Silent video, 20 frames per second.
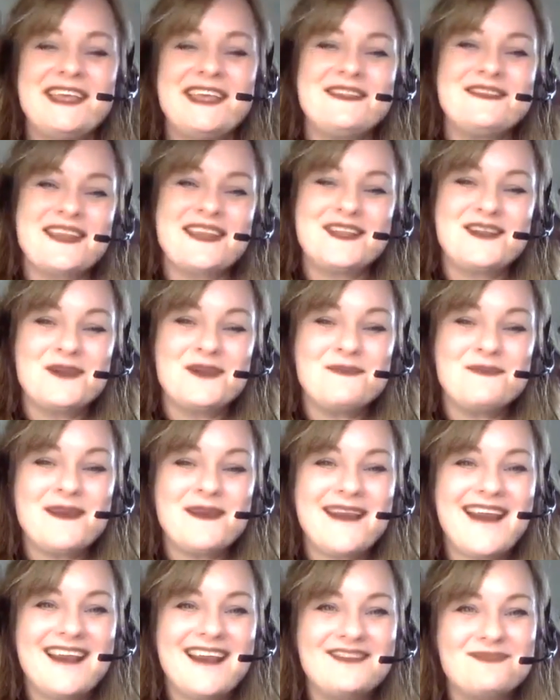Thank you,
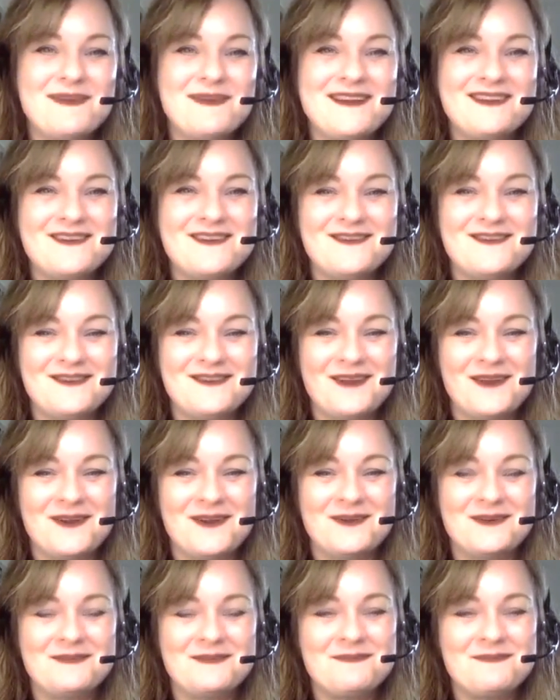Pierre. Speak to you
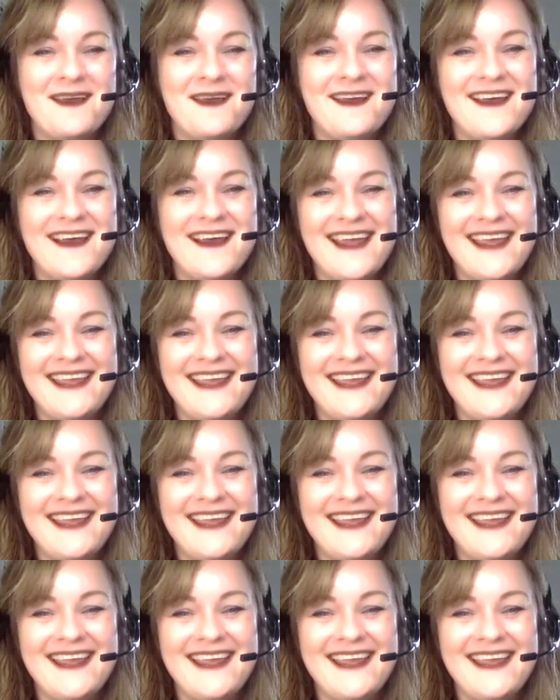soon. Bye.